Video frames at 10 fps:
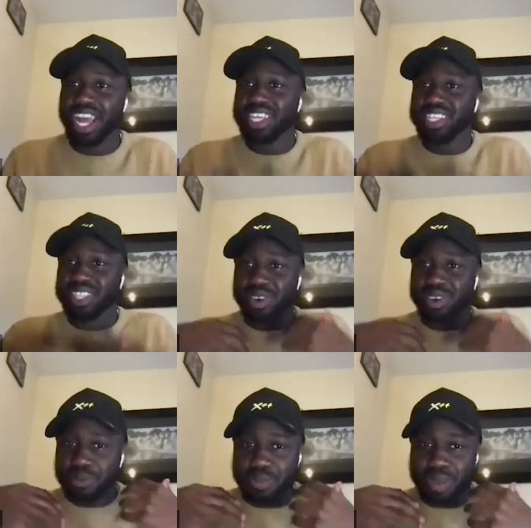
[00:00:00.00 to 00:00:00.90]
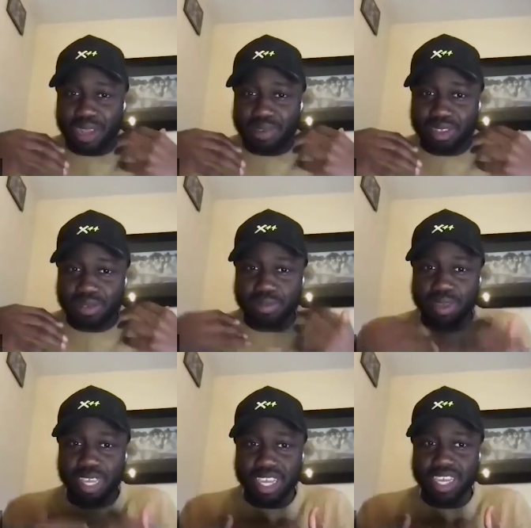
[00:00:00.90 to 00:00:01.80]
I still, I'm just
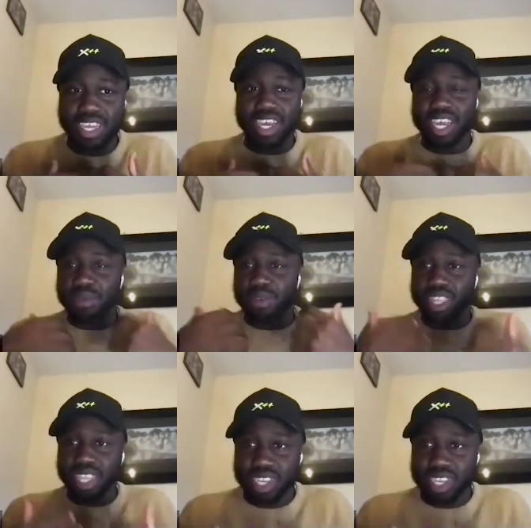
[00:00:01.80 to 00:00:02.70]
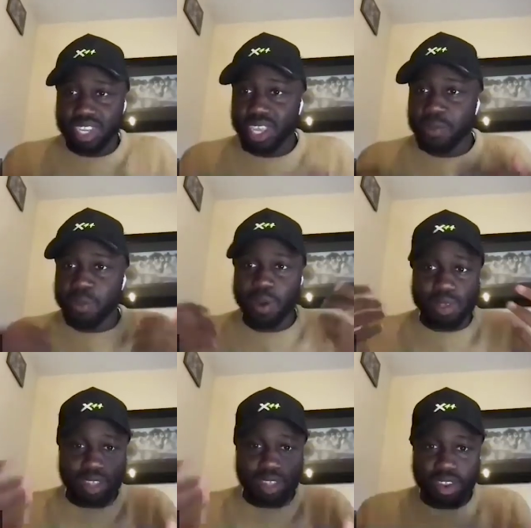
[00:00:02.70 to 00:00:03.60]
me. Keep the attention. Keep
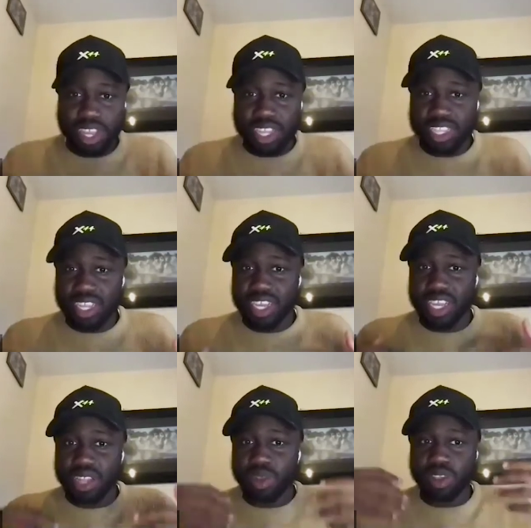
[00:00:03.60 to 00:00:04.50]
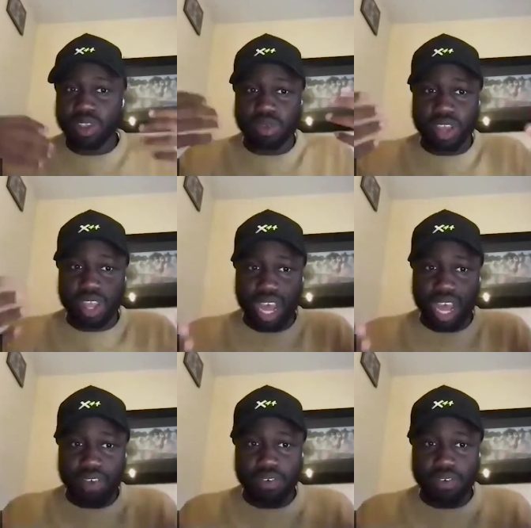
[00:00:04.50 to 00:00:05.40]
posting on LinkedIn when you
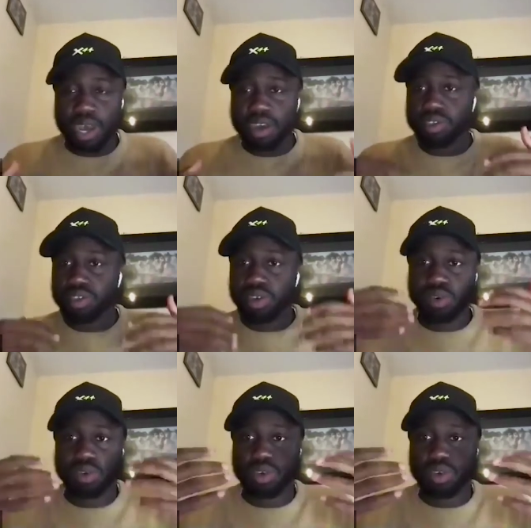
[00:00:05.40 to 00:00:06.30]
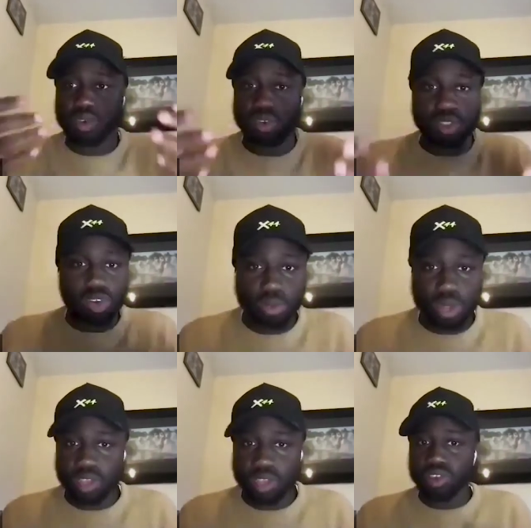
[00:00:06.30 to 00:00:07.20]
have a milestone or you're
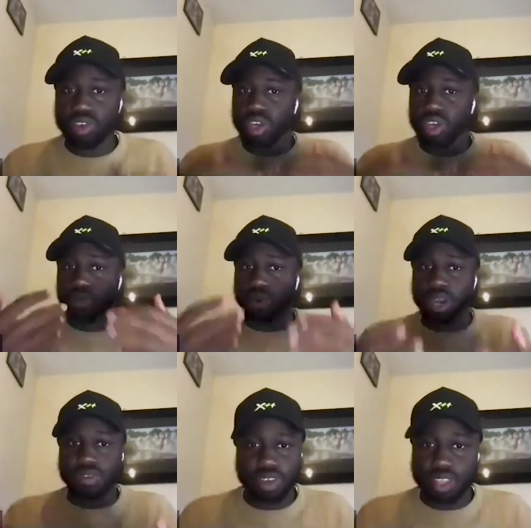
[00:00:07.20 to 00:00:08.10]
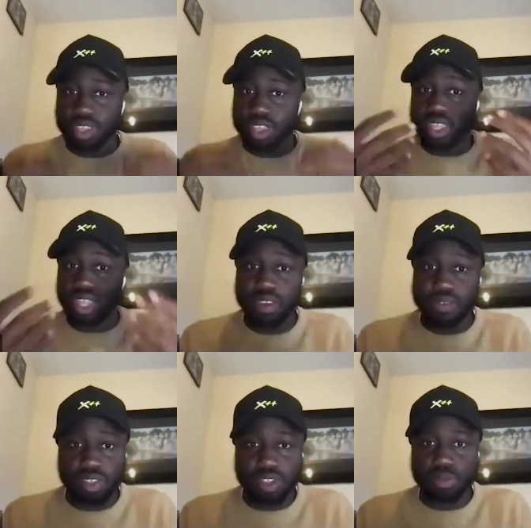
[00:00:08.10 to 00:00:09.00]
documenting your journey, whatever it is. Stay
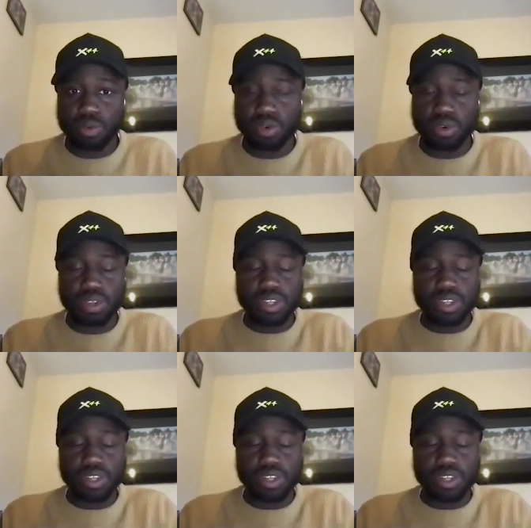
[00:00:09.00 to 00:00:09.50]
visible.